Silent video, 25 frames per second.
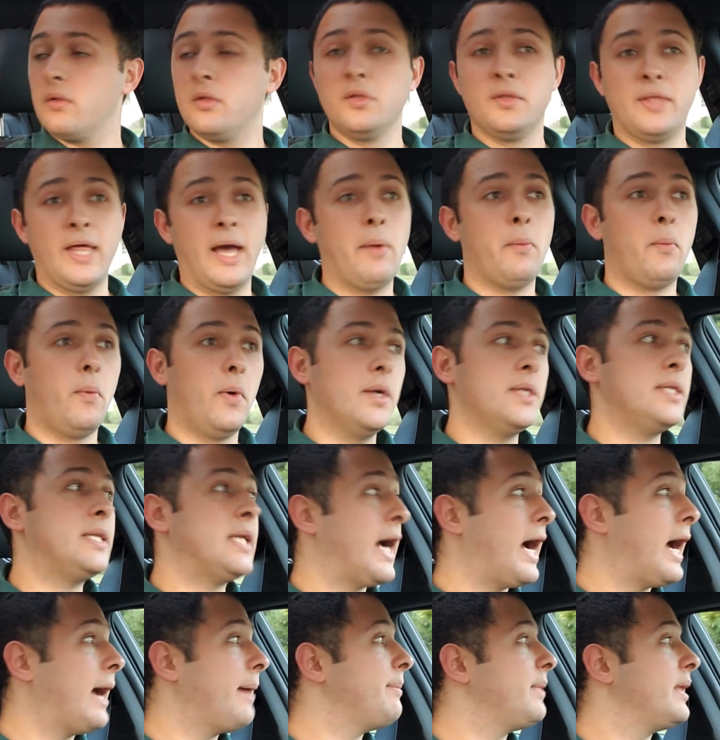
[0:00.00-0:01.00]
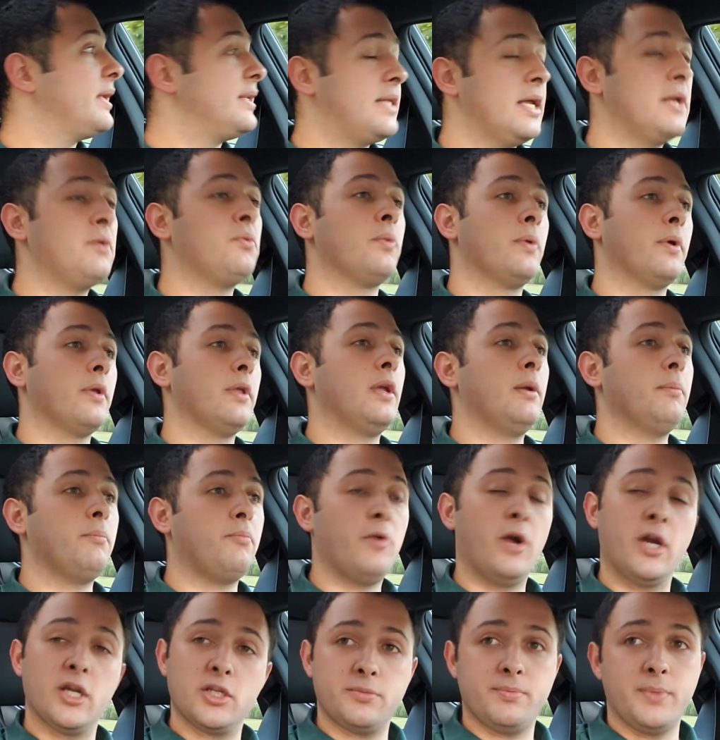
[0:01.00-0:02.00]
that one time they did really
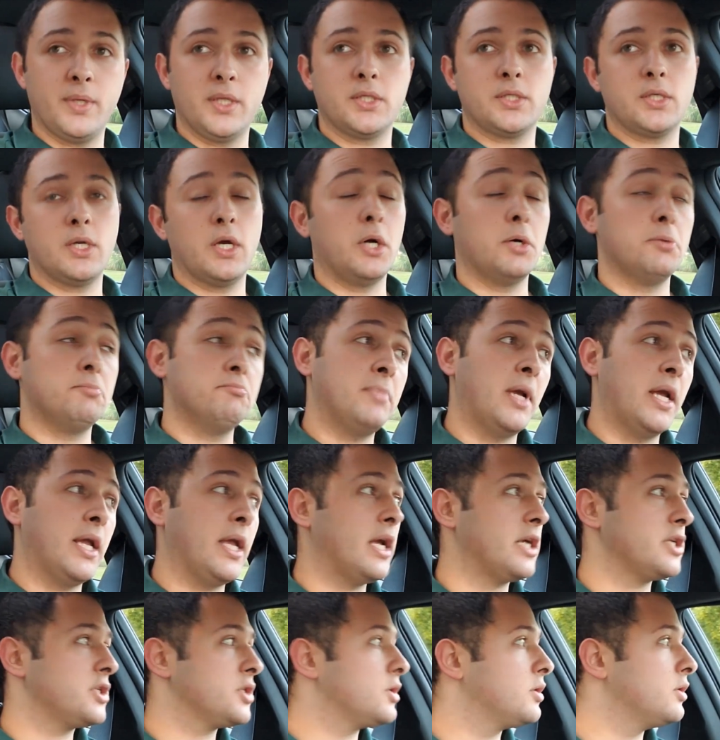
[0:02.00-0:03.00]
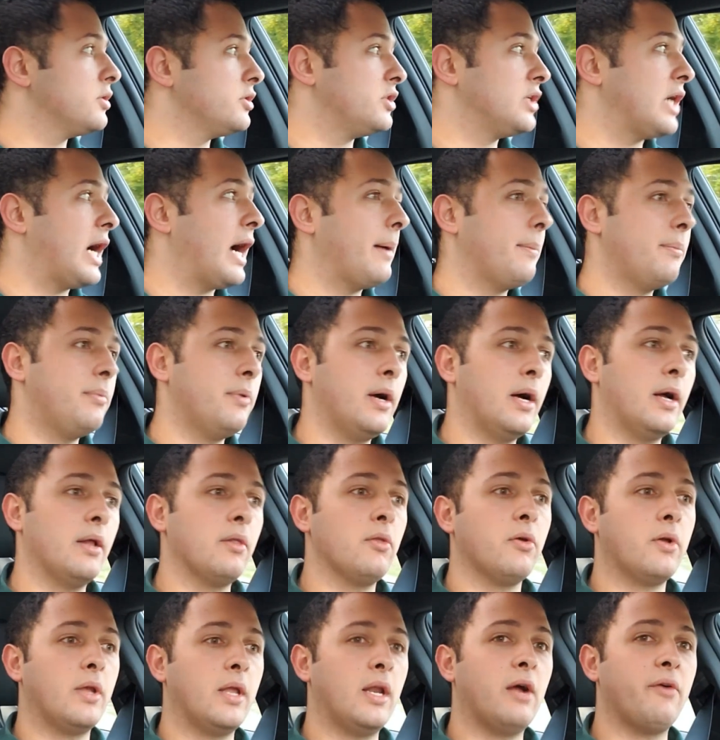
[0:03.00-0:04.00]
impress me. So I guess good job
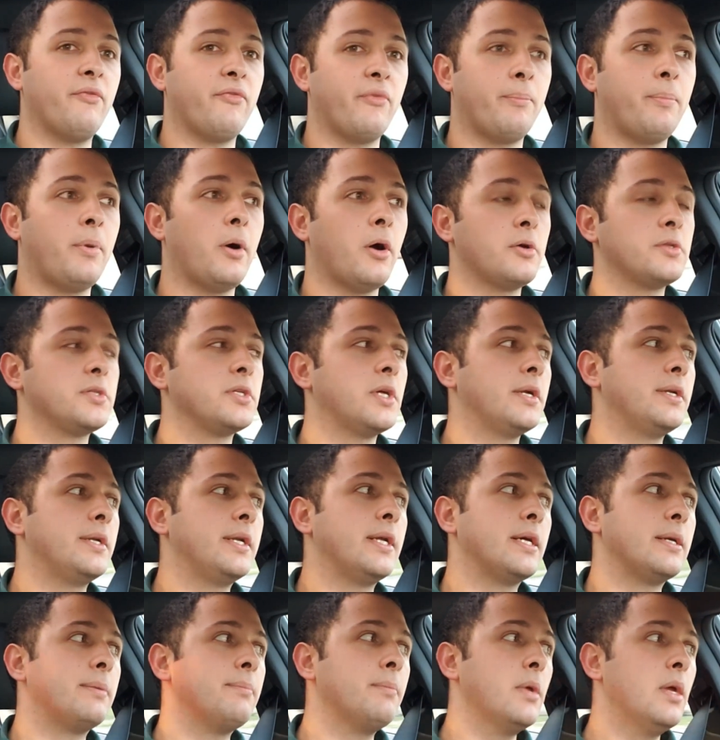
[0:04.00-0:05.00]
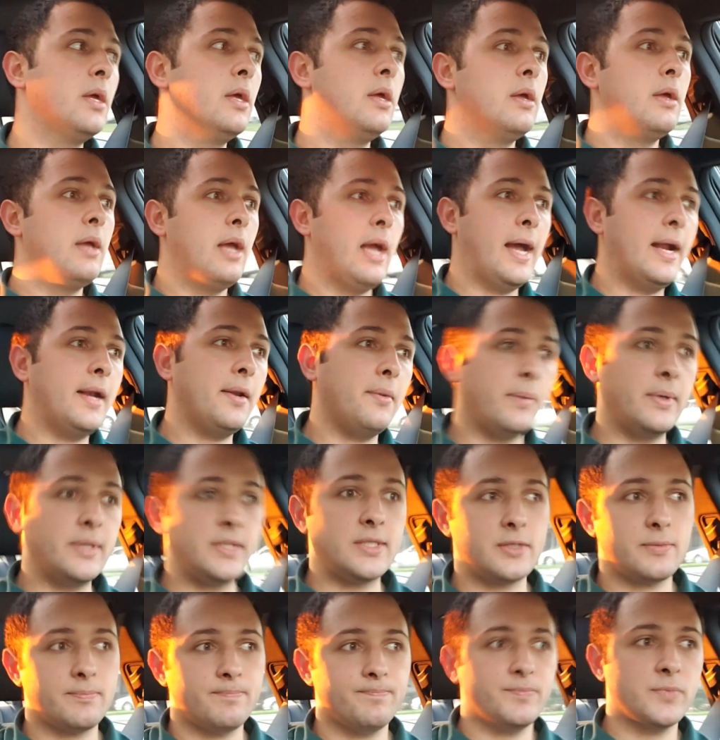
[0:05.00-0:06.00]
looking out for parts, Hyundai.
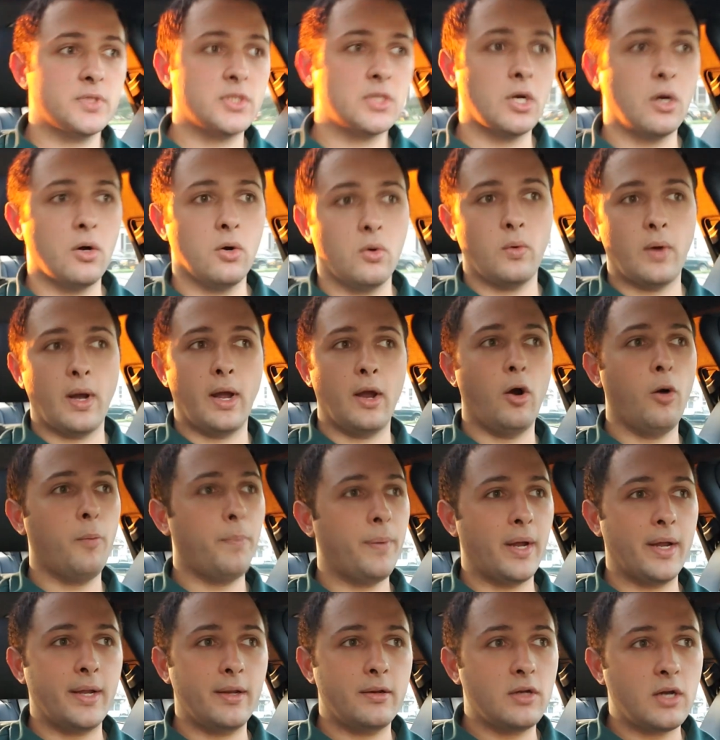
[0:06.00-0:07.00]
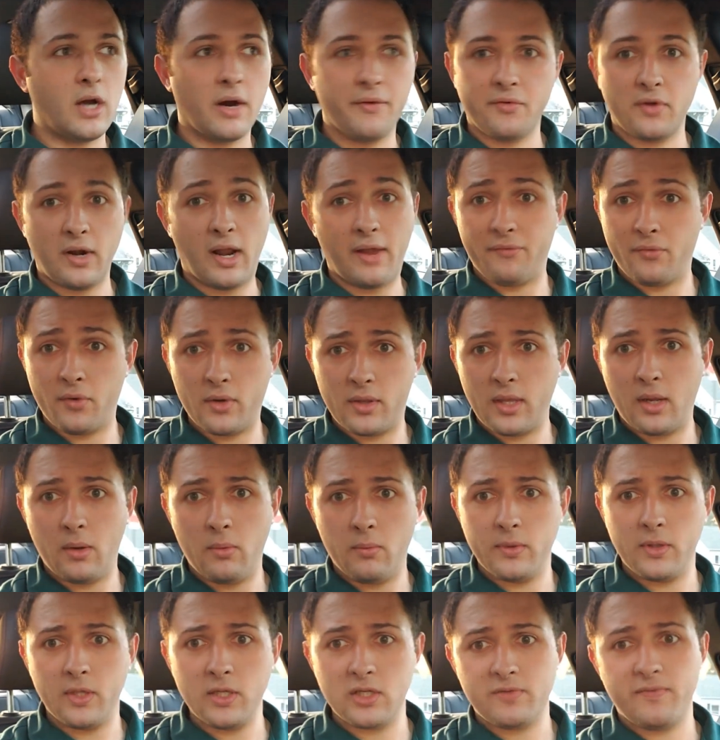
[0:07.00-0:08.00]
Anyways, so I hope I covered everything
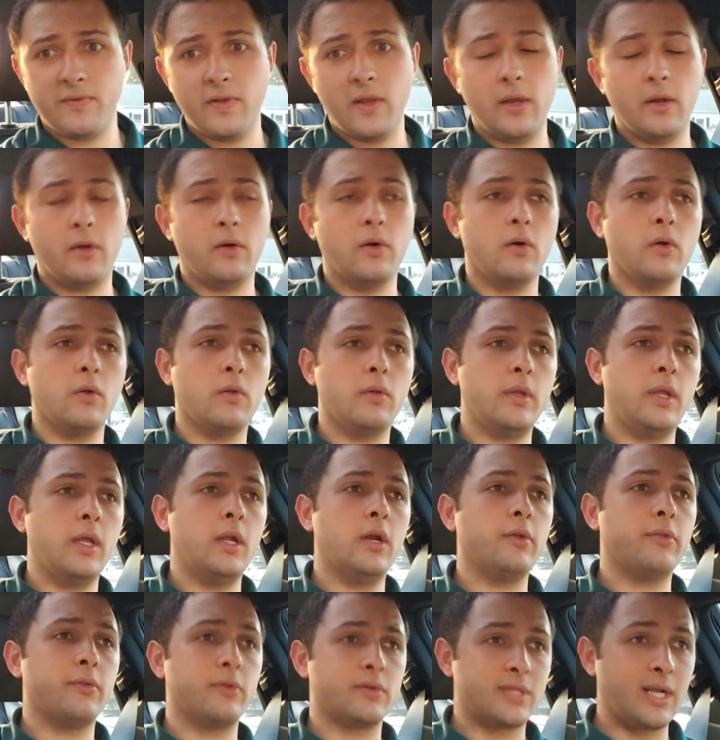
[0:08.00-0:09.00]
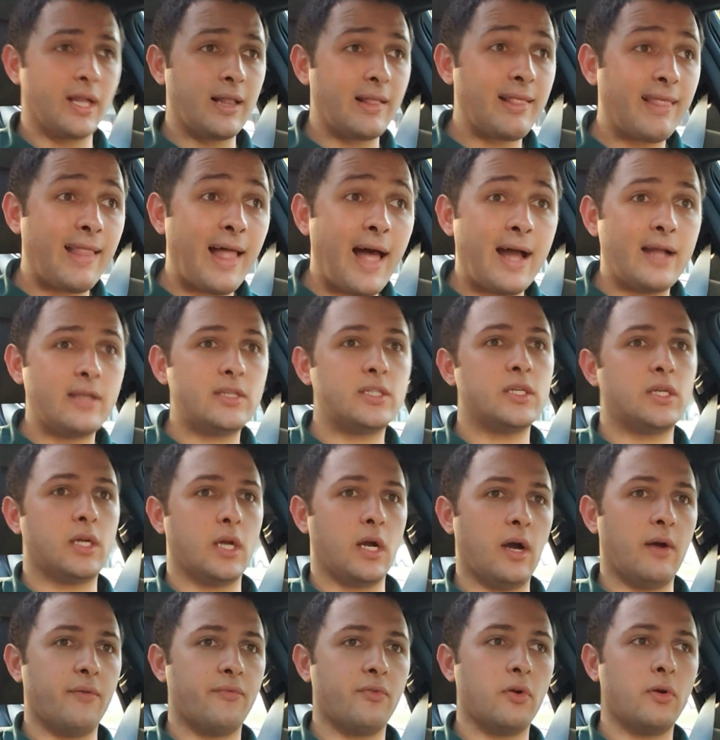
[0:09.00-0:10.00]
with this vehicle. You know, there's a lot to
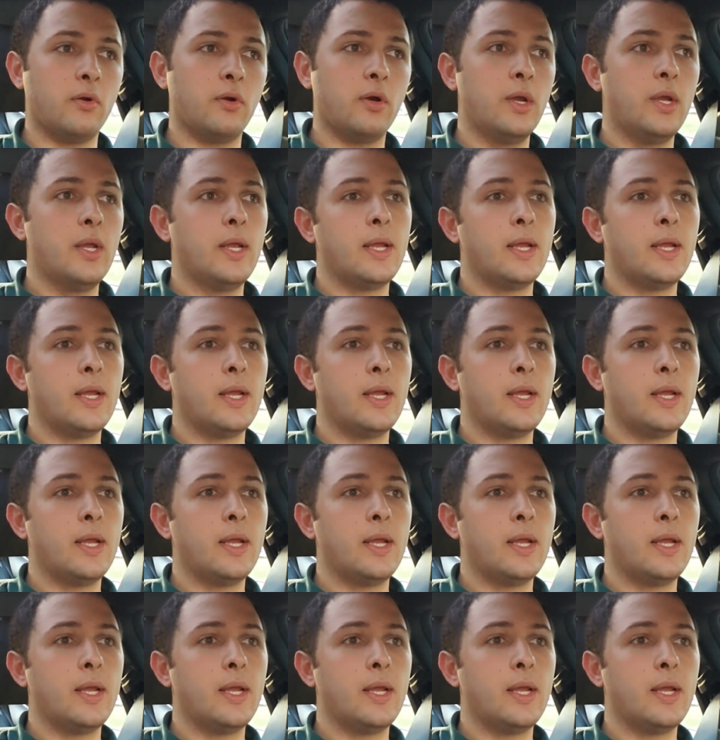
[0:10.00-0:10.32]
cover.